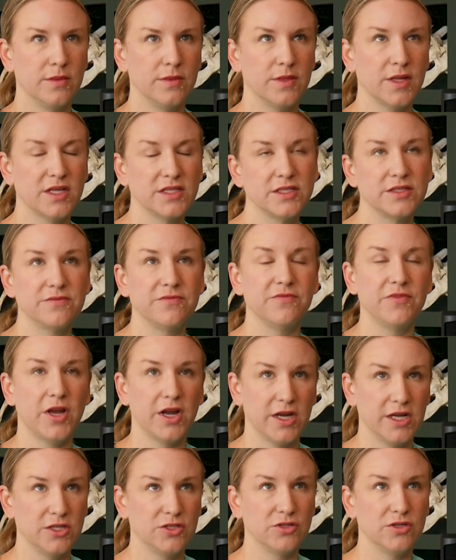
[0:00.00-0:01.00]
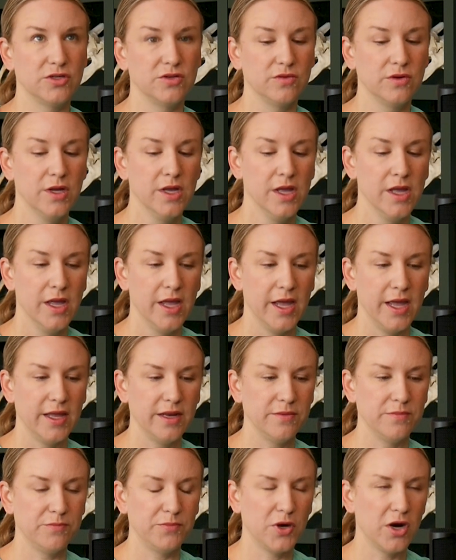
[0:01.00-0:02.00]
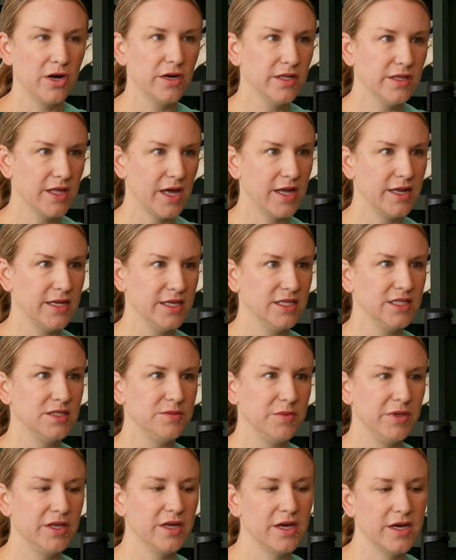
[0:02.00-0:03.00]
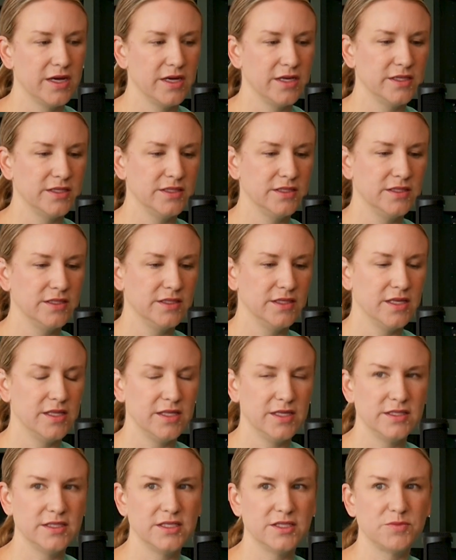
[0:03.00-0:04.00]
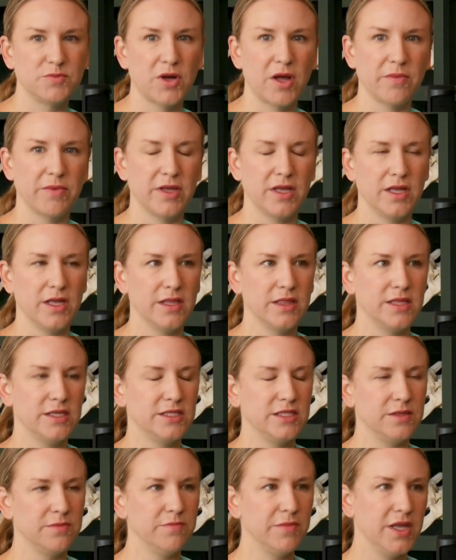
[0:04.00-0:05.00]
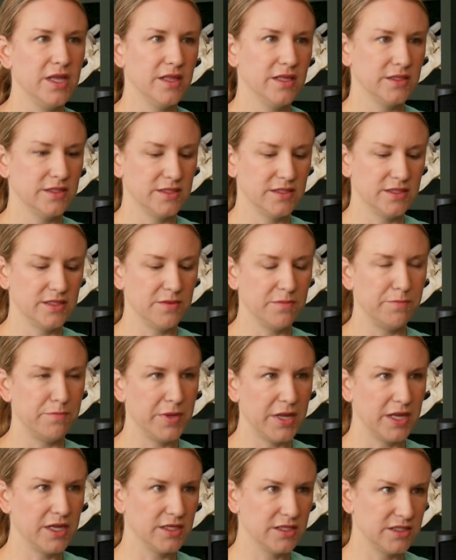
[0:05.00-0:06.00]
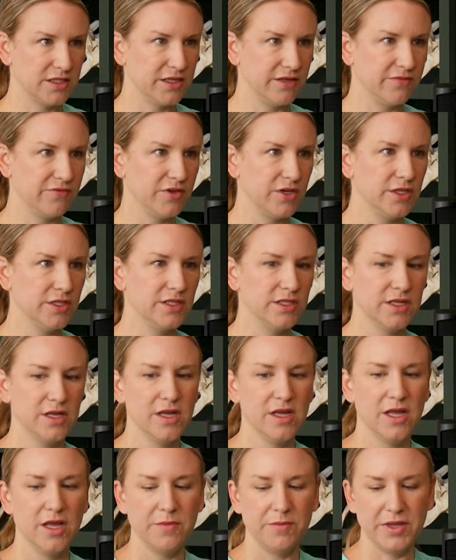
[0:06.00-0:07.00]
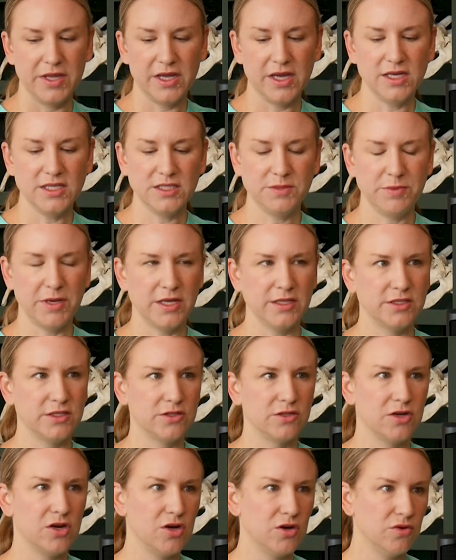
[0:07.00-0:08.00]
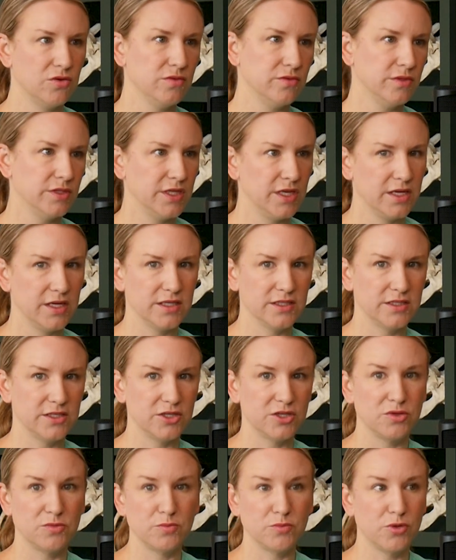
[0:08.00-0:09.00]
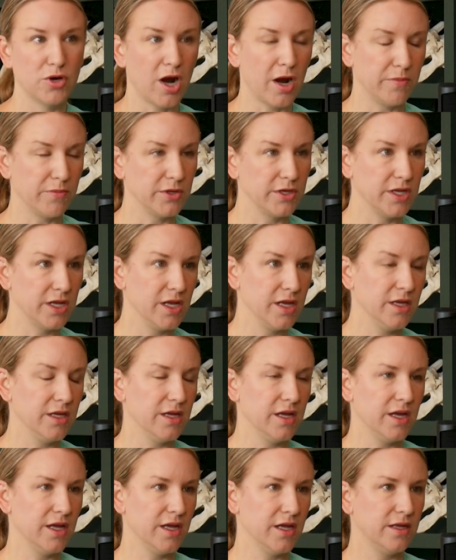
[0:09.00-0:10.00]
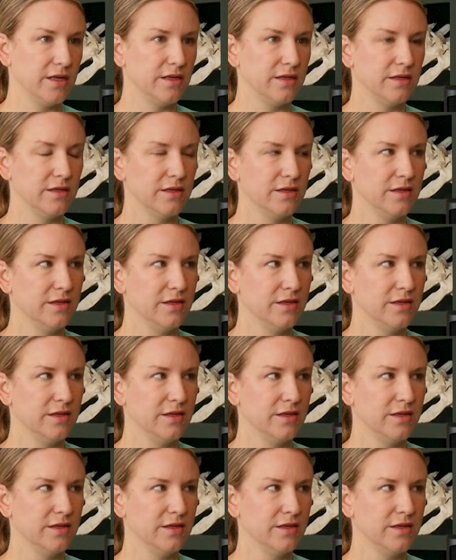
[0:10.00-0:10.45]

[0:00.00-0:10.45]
That's very true. And part of that is because, and this is probably, to me, this is the biggest difference, because pets are owned and considered property and,